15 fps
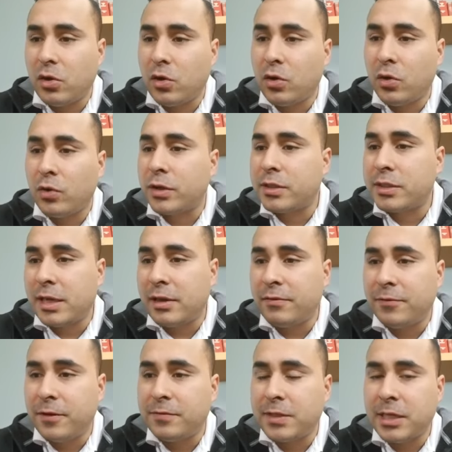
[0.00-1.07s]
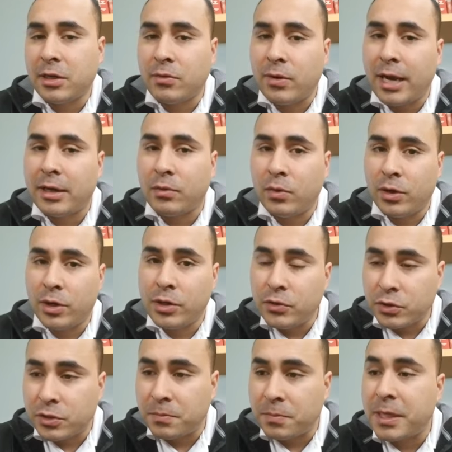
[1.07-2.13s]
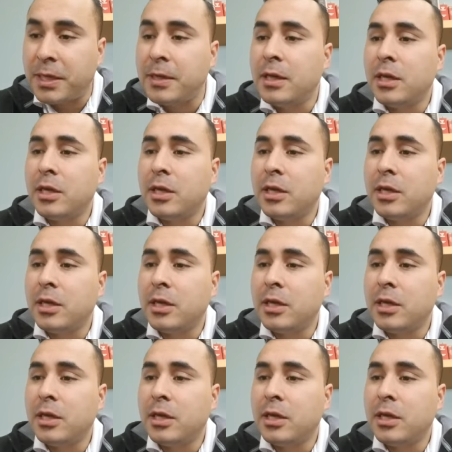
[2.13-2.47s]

go to 10, 15 grand where it used to be.